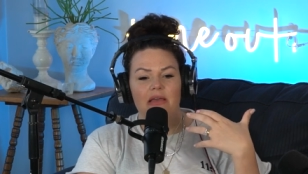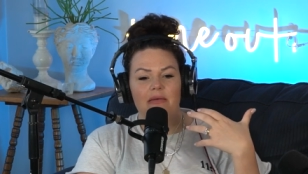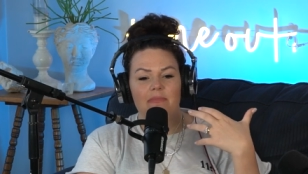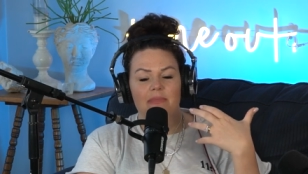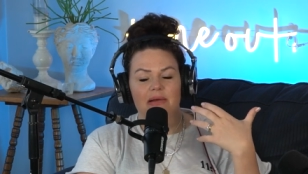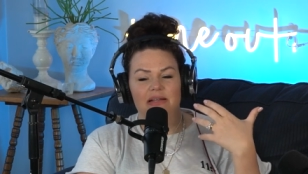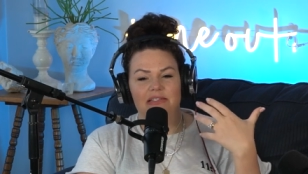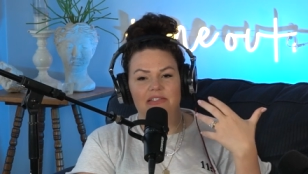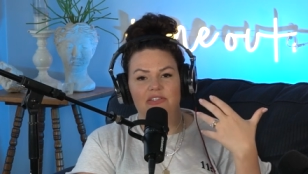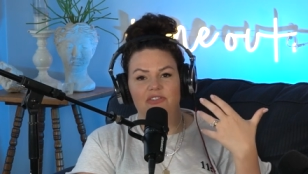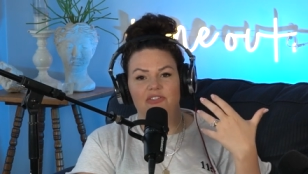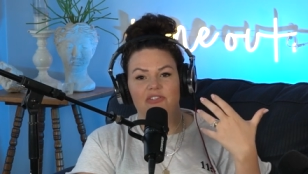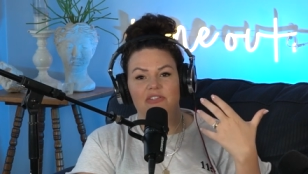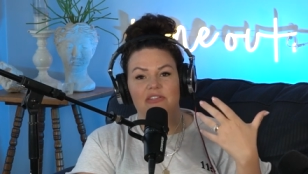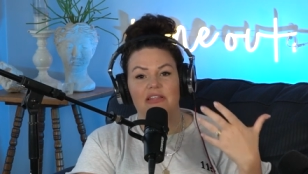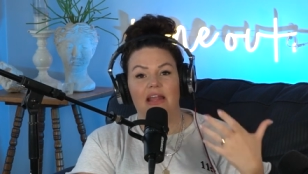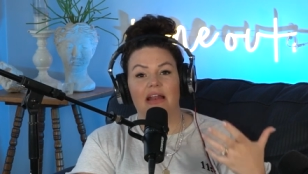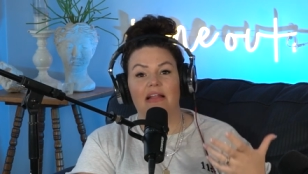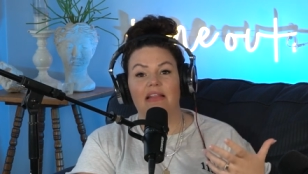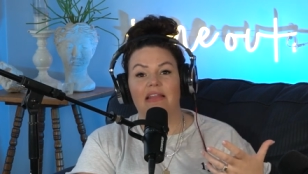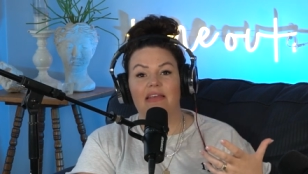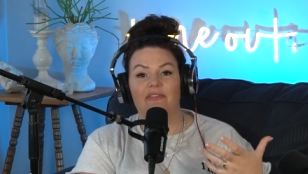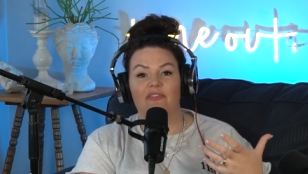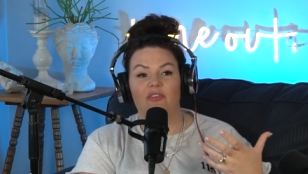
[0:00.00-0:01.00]
messages that
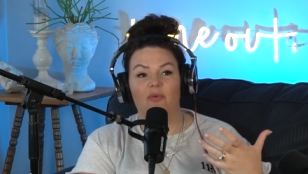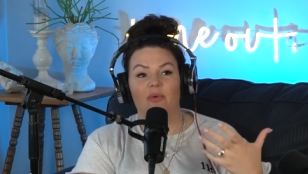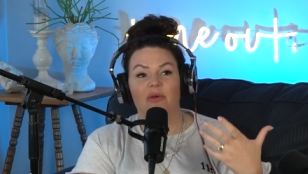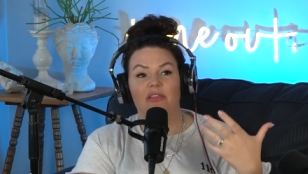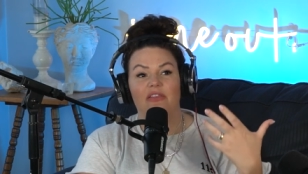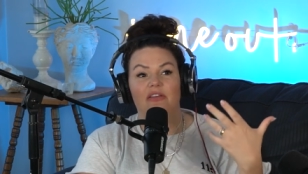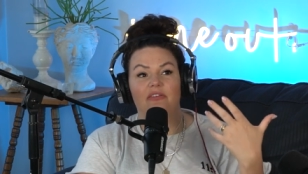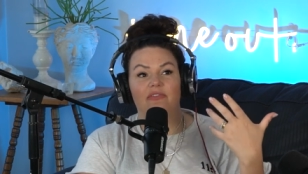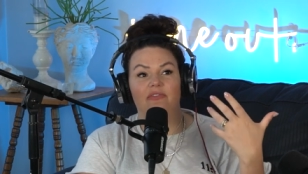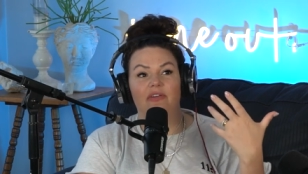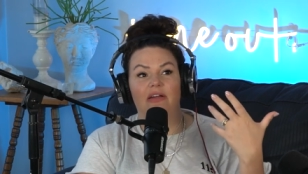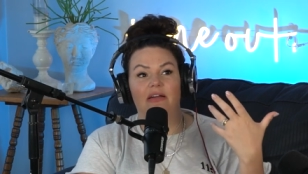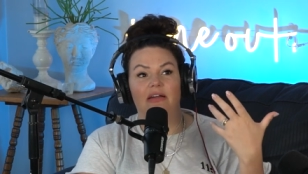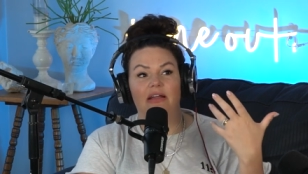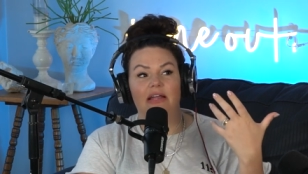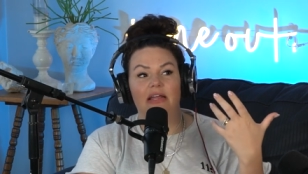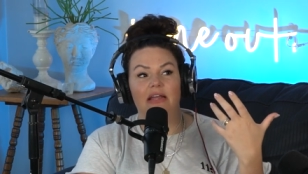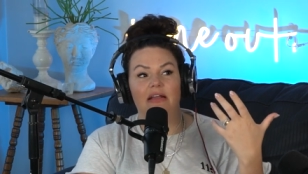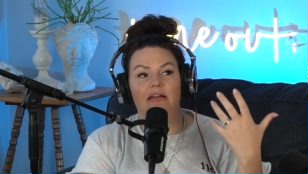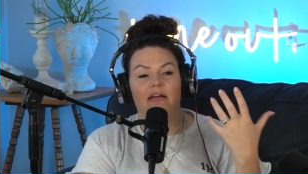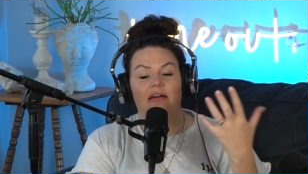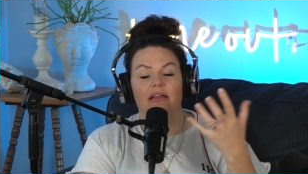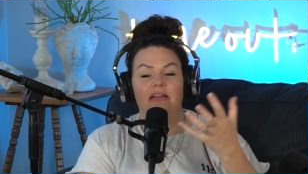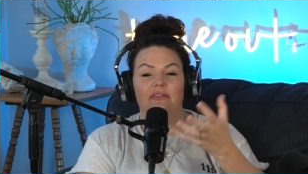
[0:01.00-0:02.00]
I leave you with are very
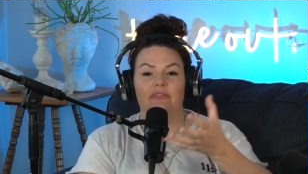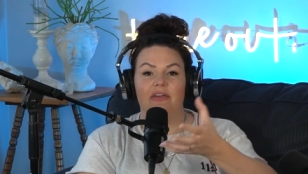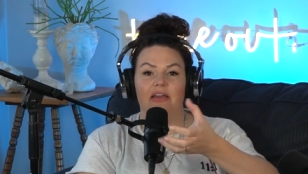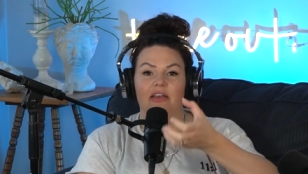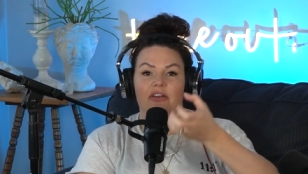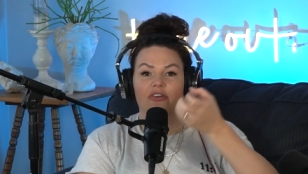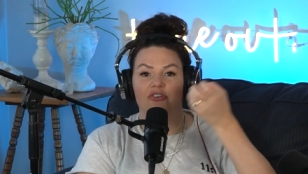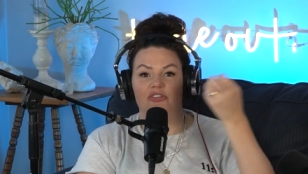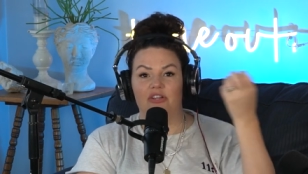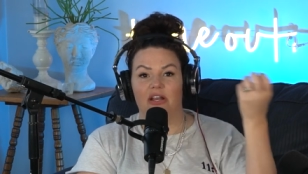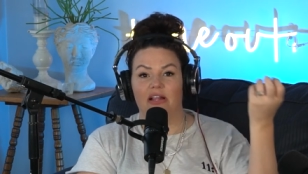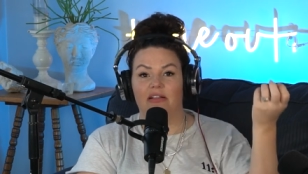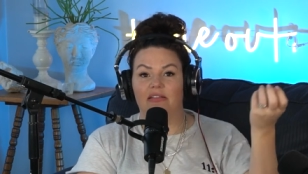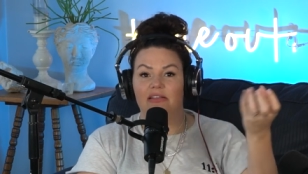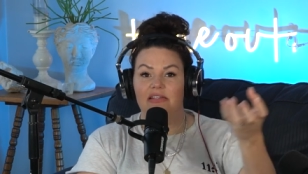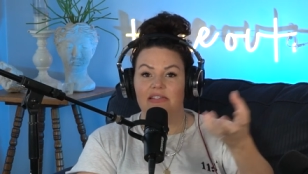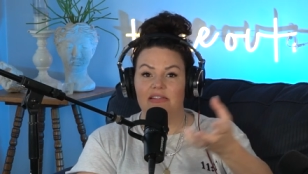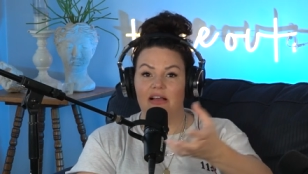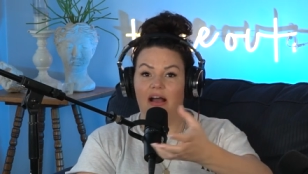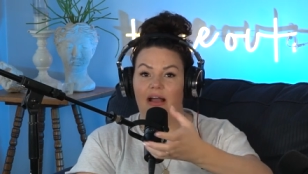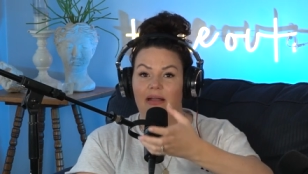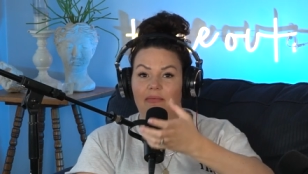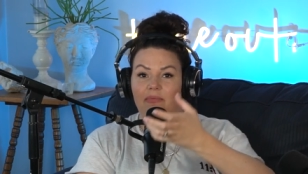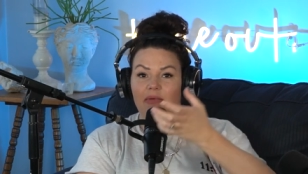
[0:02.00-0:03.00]
kind of energetically
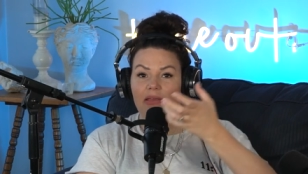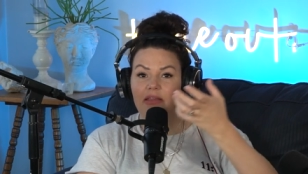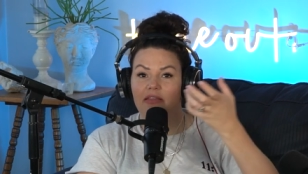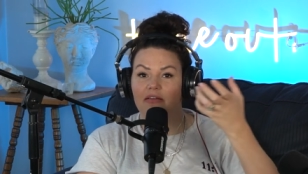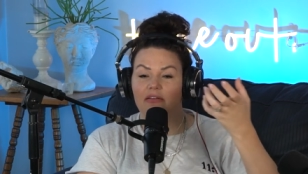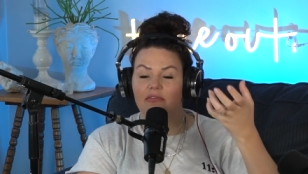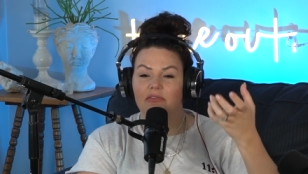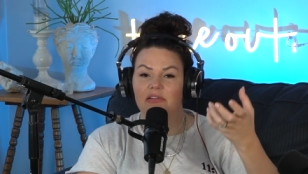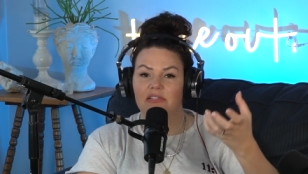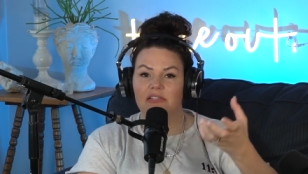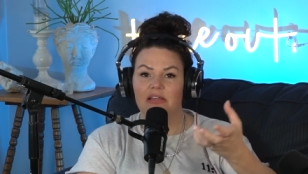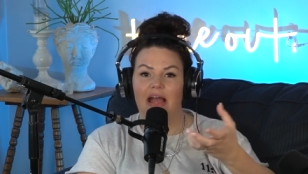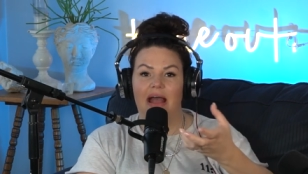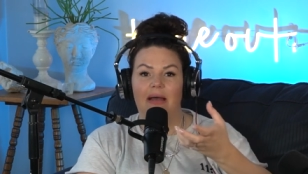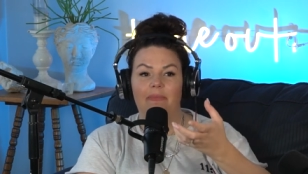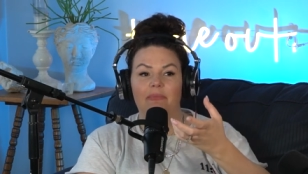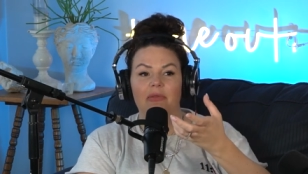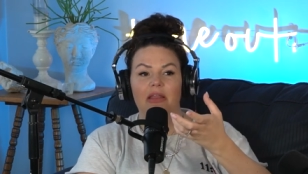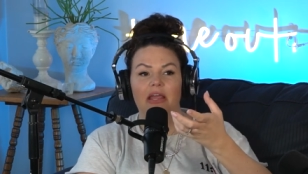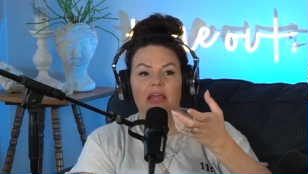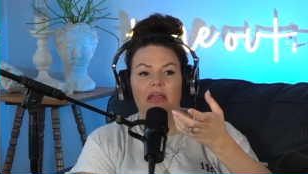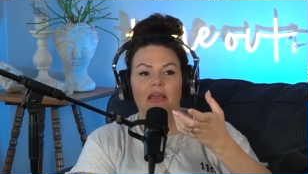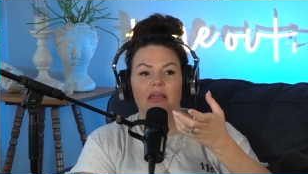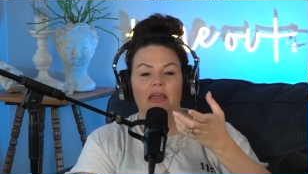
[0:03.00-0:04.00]
timely. They're what's
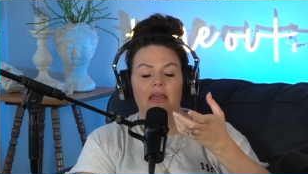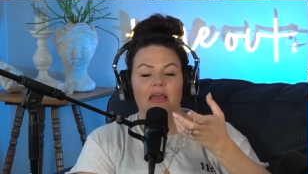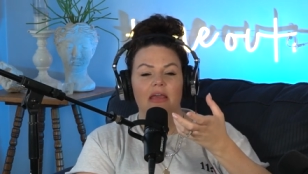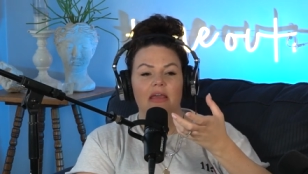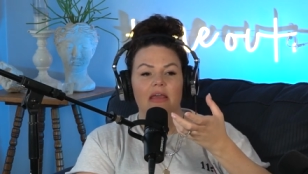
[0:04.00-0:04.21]
happening.